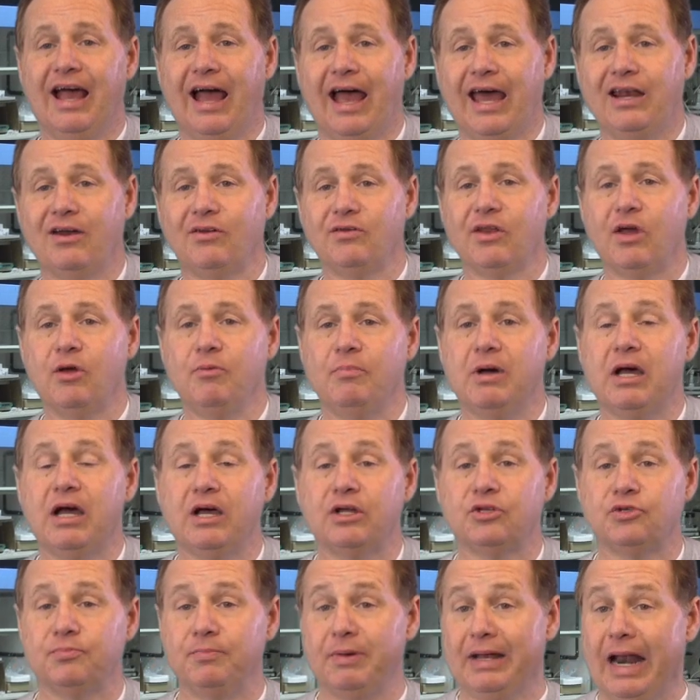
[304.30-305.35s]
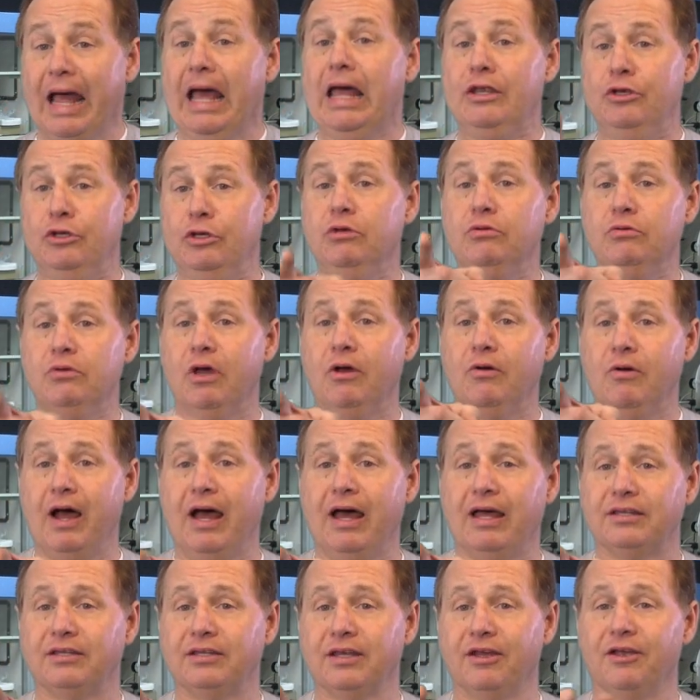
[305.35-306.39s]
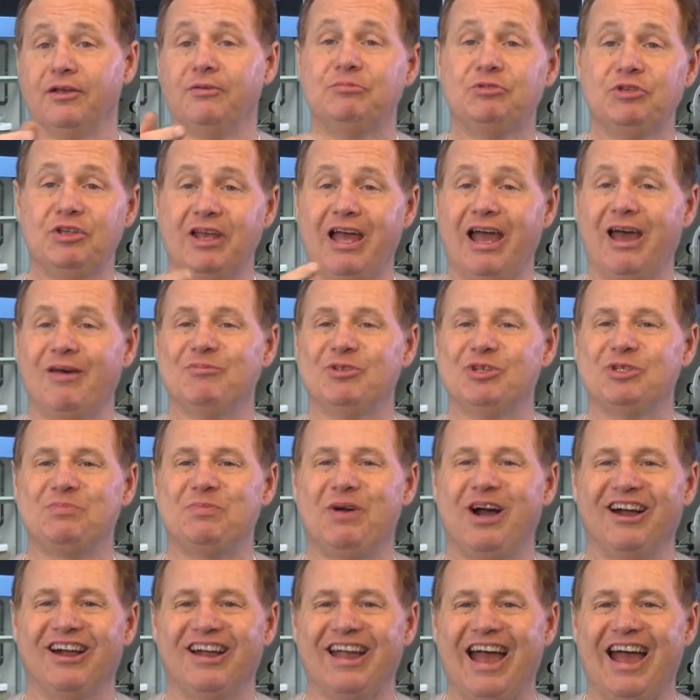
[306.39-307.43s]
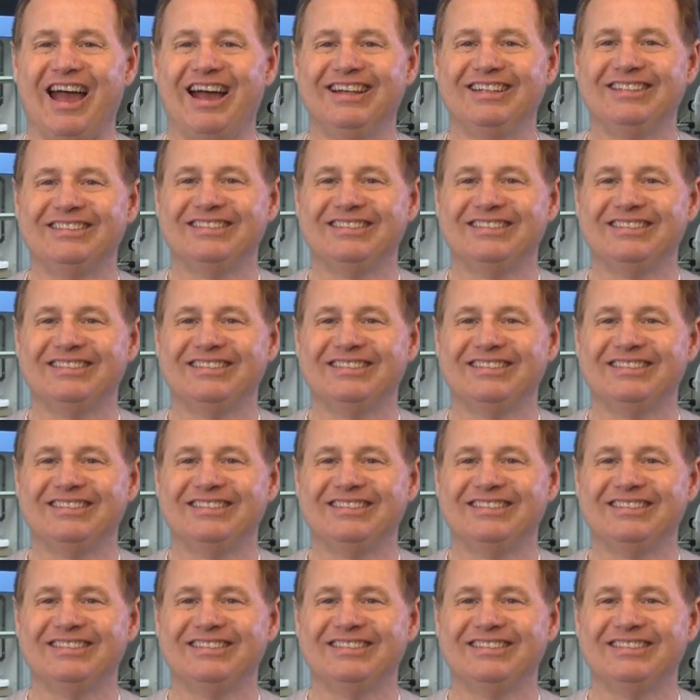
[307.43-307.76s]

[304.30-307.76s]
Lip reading: I don't know much, but I do know hot tubs. I'm the Spot Guy.